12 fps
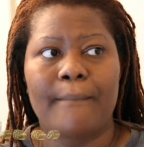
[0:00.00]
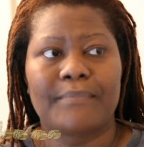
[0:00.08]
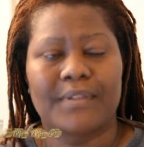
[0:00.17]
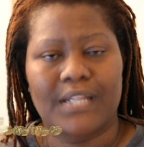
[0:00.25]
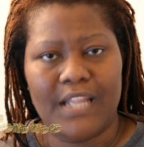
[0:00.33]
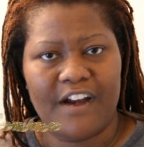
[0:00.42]

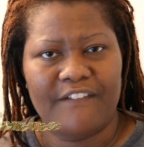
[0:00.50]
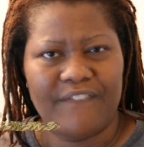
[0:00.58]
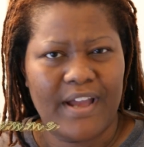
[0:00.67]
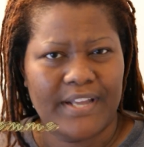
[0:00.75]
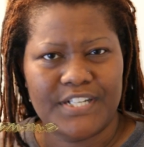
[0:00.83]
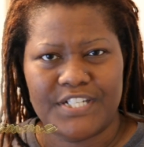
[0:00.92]
The
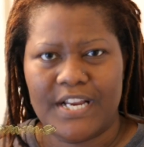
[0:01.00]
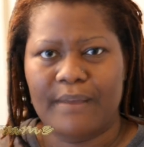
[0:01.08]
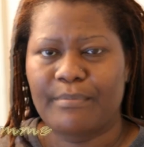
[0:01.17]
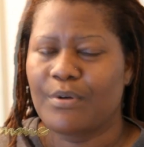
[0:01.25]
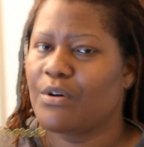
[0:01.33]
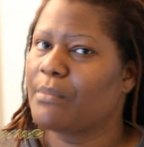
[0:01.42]
clarifying
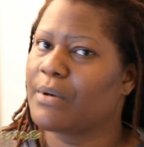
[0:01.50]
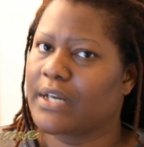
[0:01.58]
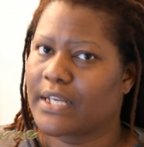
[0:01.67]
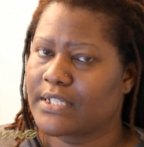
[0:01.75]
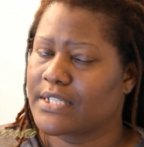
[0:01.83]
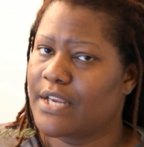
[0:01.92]
shampoo, I'm going
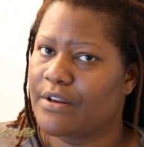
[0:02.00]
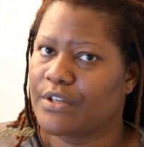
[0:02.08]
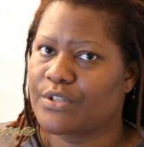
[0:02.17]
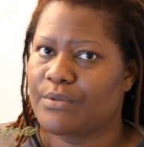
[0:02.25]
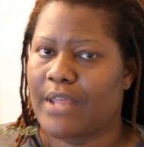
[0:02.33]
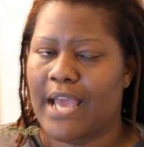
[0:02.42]
to continue
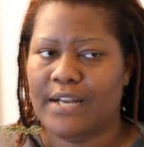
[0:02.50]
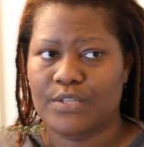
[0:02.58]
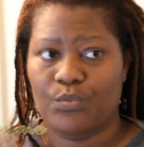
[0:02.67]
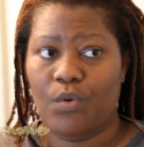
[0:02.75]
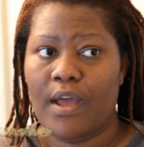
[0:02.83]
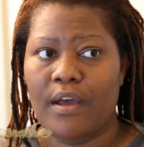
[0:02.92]
to do that
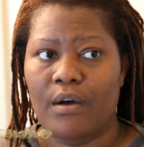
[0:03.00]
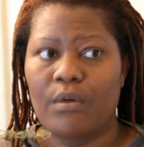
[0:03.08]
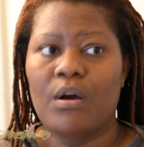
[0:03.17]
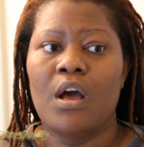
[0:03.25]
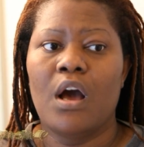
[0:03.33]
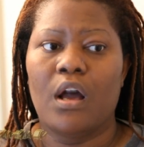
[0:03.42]
as
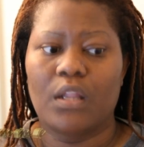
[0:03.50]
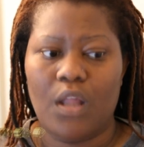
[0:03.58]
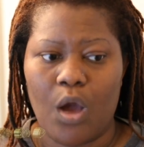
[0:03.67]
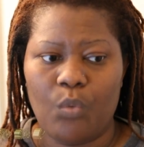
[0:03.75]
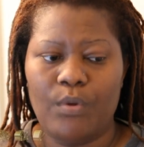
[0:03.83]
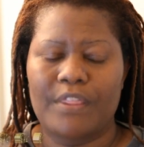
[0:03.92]
well,
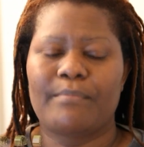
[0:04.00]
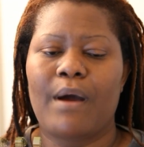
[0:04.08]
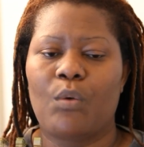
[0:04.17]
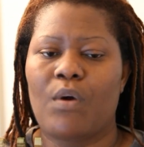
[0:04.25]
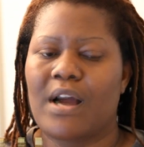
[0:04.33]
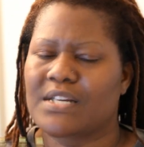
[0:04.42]
along with
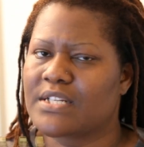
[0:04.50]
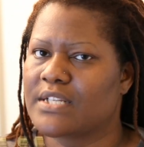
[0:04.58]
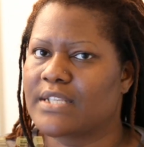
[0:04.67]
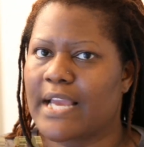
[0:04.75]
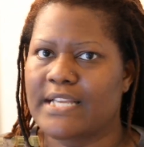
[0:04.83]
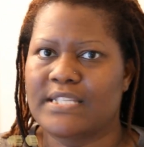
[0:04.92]
my
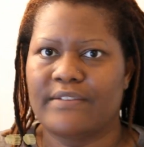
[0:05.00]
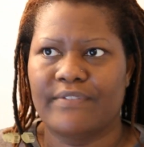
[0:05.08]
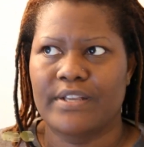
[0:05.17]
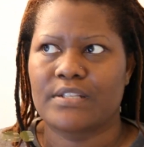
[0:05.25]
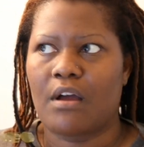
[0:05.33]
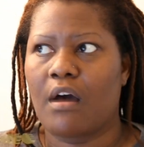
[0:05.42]
washes,
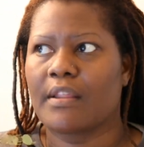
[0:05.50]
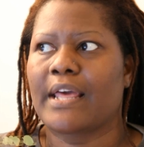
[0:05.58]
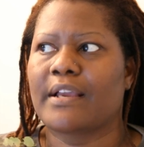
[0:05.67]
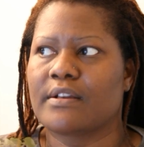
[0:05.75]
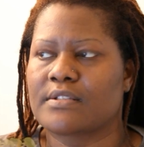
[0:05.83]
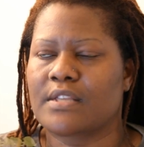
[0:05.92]
ACVs, all
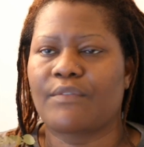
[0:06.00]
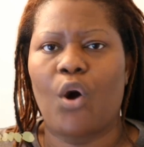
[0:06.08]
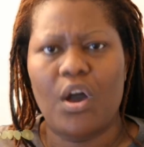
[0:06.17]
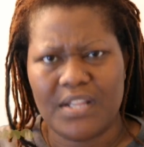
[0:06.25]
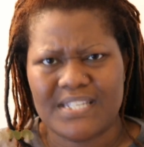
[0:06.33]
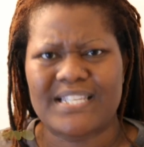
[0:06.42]
that good stuff,
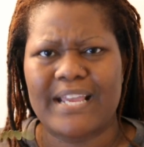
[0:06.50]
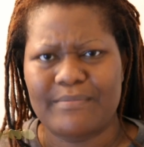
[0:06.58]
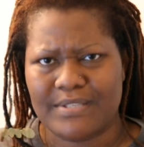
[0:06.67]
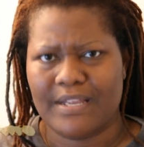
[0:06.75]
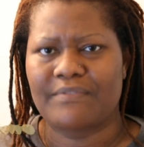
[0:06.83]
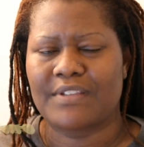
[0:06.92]
all the same
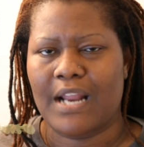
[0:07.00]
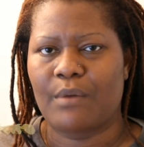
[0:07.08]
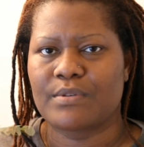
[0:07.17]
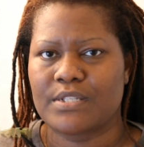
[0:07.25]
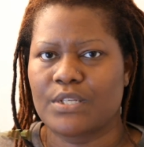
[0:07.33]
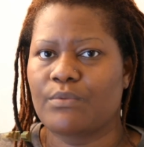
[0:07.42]
stuff that
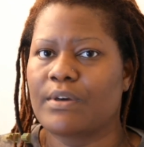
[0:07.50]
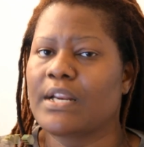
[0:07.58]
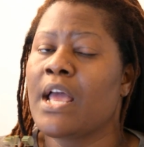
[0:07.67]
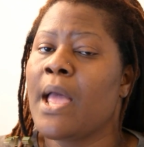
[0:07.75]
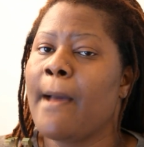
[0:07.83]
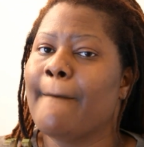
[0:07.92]
I was doing.
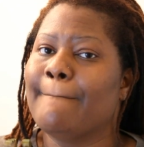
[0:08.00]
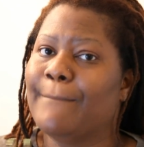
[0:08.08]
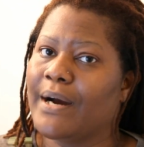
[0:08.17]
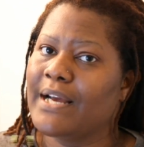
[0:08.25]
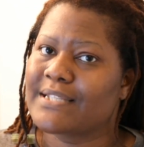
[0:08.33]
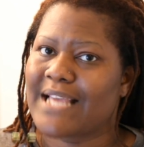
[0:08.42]

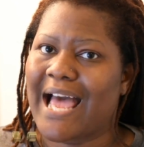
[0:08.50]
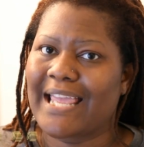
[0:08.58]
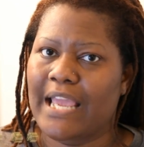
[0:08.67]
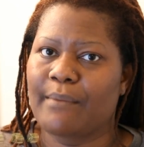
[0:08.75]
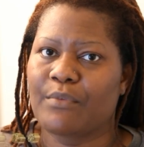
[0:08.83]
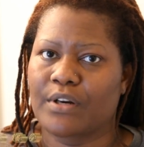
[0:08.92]
But I
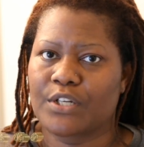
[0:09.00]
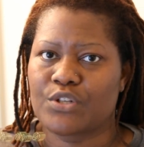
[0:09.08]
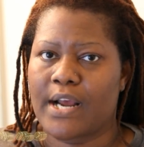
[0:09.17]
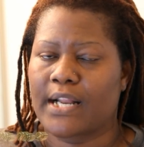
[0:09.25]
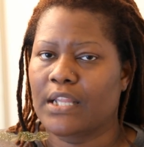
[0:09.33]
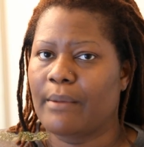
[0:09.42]
am going to
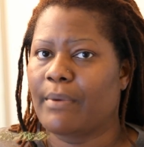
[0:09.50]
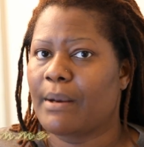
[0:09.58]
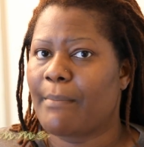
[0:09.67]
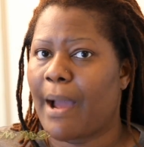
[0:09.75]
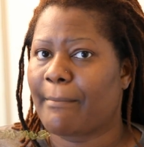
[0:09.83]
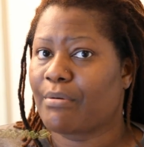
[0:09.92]
try to
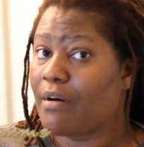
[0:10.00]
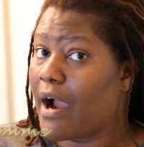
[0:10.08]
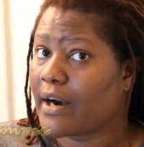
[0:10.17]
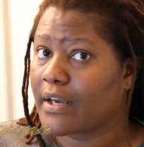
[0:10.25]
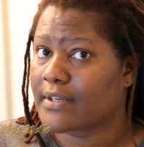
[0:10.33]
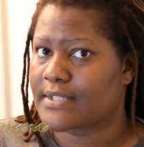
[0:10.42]
limit my
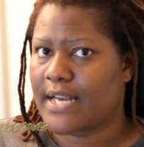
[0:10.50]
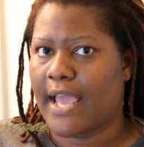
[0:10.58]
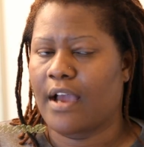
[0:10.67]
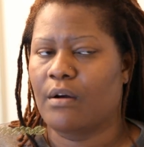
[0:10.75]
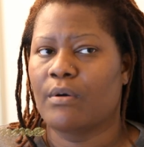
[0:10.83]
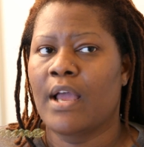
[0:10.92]
products
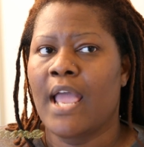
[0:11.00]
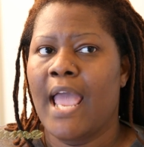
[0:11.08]
now